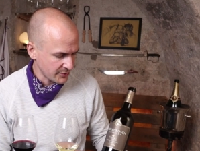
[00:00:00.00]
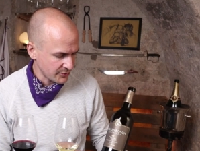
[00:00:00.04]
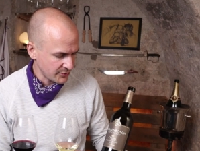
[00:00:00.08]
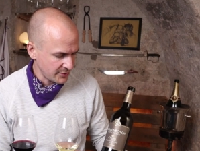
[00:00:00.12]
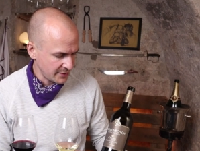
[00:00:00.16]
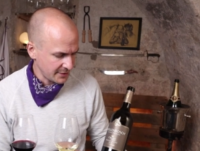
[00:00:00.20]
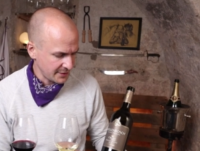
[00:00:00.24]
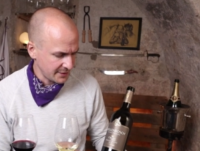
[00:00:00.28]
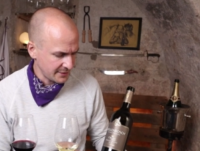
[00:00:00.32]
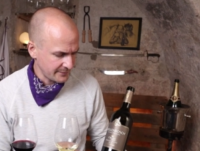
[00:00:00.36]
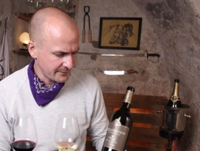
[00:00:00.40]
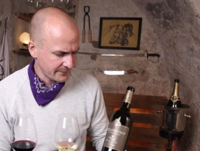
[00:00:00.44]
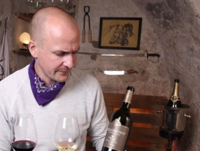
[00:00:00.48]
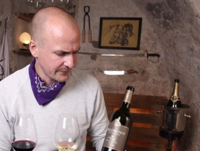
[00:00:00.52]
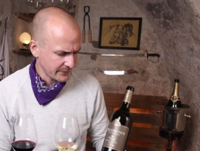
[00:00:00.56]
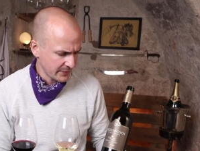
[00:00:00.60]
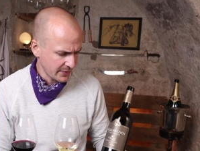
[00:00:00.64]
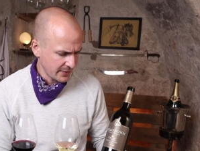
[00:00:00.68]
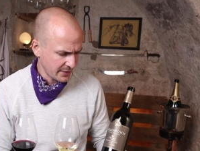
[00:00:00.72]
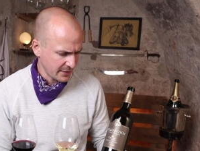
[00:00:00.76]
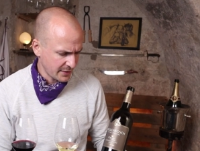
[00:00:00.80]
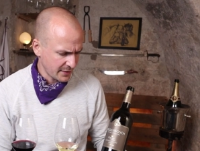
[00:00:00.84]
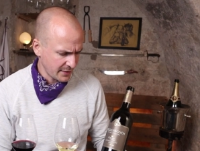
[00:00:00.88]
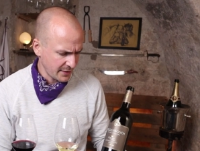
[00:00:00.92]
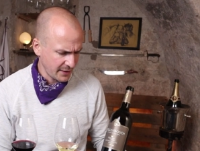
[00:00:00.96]
actually,
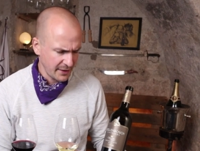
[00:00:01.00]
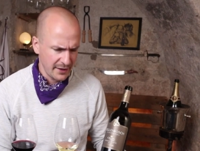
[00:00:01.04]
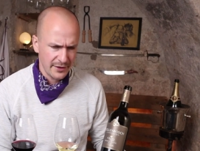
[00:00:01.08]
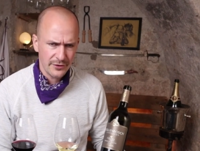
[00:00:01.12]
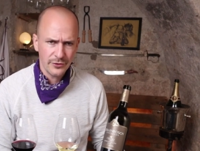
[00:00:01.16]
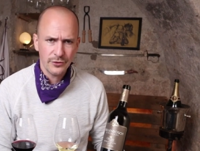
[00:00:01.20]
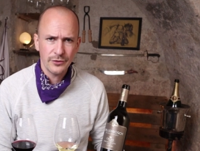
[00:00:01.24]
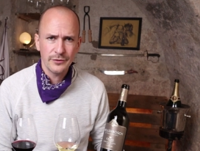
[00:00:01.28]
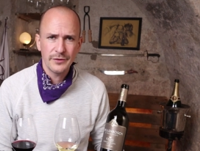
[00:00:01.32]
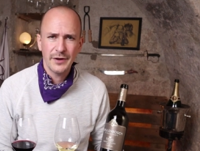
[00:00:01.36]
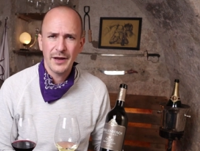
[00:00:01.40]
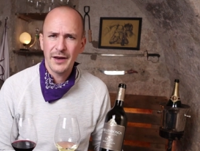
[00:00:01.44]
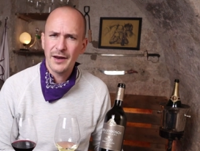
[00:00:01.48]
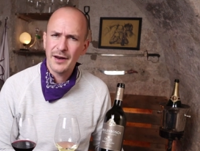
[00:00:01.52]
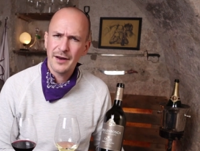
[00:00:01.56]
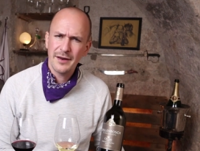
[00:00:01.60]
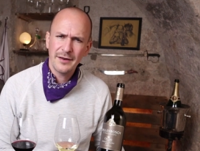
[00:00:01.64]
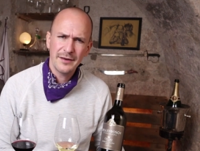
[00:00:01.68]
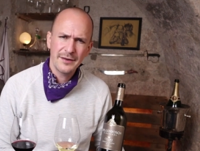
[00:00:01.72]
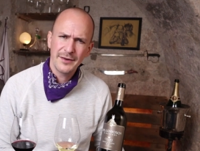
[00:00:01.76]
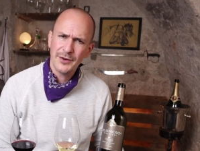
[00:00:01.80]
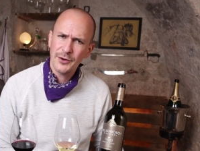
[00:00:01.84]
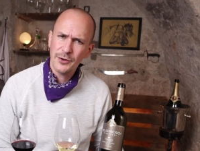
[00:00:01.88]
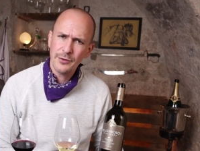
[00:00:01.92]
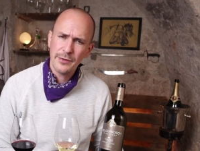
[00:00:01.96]
the Credo, and I
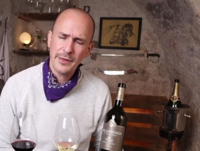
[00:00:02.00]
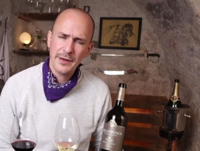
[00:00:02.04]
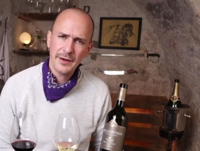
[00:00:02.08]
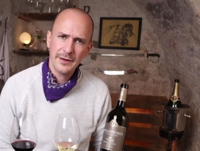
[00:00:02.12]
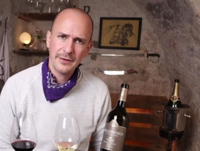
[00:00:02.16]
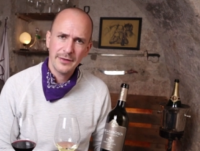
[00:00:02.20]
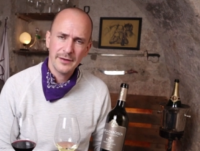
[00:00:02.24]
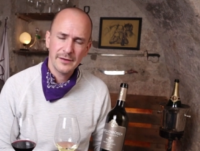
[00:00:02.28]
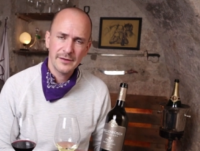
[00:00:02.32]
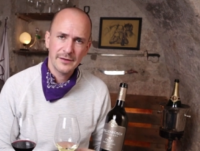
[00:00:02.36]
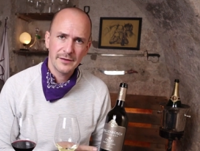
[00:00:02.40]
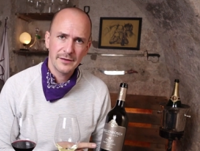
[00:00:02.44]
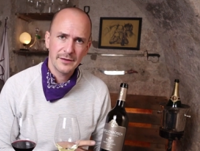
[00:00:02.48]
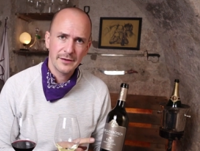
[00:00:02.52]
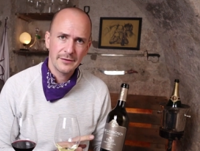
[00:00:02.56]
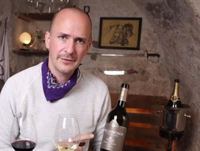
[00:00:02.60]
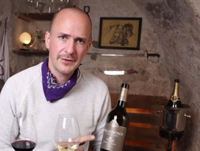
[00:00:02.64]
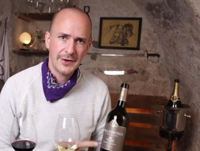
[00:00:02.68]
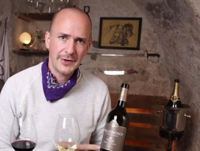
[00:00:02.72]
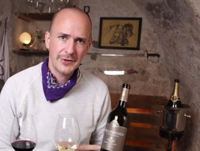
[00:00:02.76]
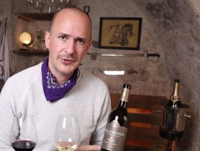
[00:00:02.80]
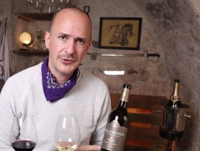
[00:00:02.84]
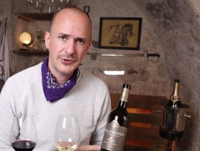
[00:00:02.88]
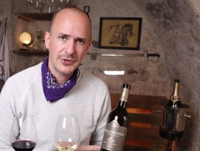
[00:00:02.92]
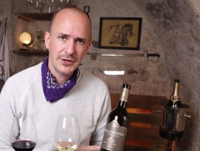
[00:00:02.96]
don't think this is a
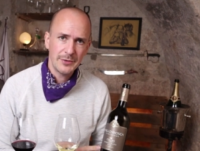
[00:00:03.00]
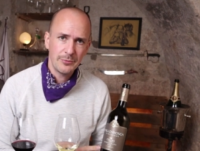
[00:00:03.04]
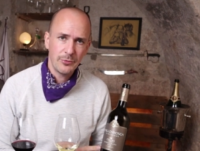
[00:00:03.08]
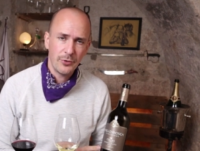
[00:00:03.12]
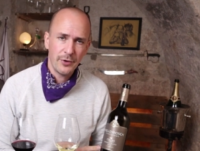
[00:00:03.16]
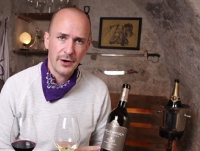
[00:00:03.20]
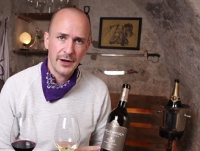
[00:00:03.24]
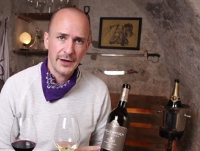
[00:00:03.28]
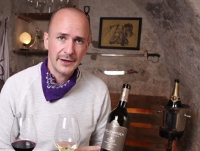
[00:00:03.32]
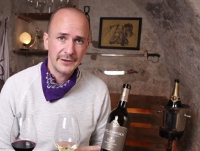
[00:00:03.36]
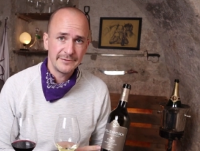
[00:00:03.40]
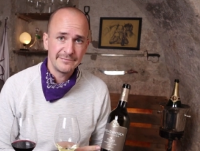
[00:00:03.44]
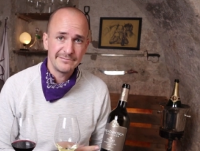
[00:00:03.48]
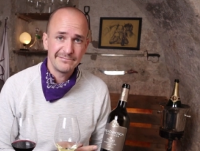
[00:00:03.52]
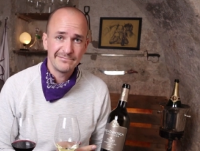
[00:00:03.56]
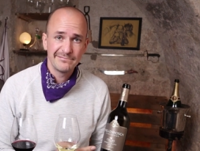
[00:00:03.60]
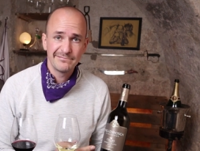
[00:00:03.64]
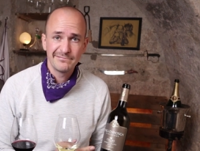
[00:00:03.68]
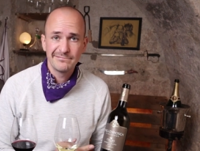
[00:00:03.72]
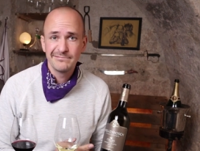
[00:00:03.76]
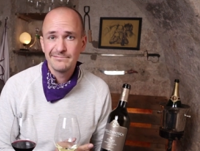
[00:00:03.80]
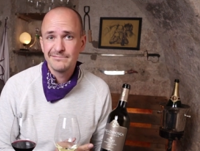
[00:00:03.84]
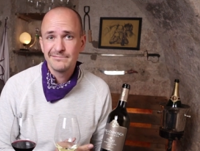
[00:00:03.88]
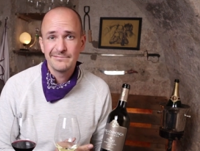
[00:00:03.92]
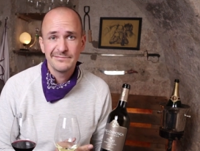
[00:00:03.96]
very cheap wine.
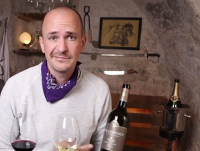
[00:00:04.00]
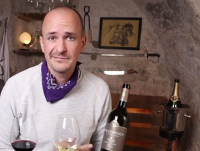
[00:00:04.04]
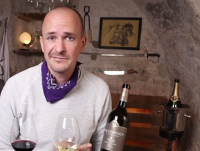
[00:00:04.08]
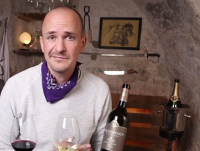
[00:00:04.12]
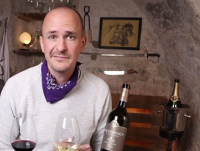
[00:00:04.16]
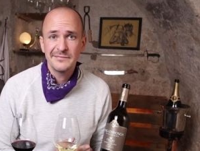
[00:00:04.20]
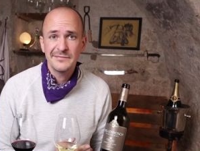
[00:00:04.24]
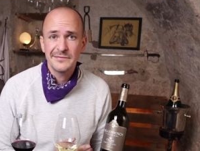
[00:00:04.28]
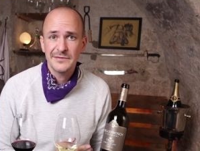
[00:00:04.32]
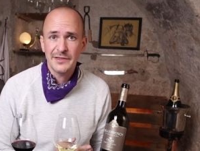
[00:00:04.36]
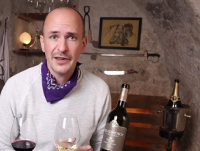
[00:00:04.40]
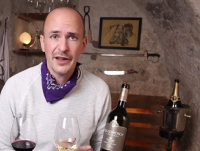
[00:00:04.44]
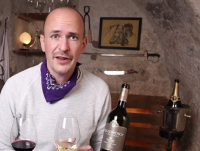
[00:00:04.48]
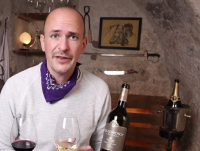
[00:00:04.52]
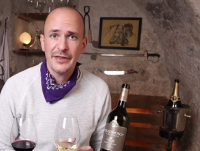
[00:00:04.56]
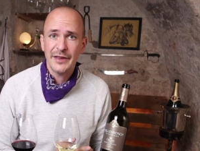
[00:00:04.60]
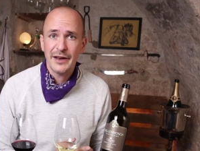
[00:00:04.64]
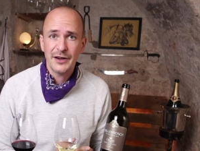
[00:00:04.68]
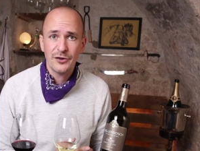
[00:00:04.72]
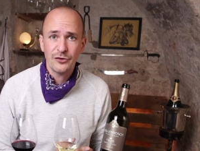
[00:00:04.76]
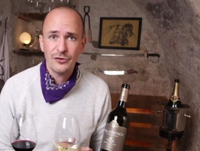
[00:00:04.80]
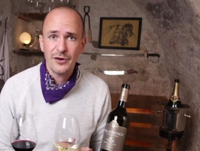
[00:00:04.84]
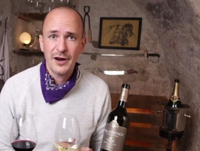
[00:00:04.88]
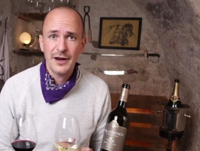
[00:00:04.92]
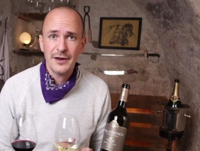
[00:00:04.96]
Not
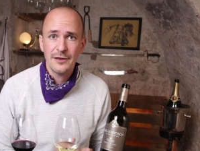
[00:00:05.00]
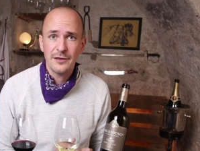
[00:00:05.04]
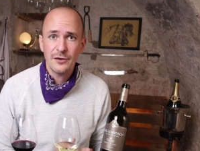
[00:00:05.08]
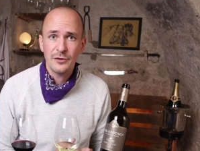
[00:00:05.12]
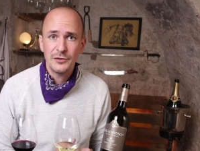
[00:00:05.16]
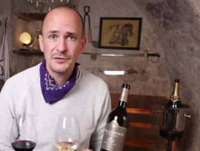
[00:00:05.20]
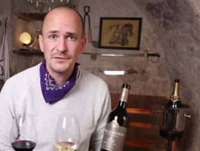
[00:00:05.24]
that great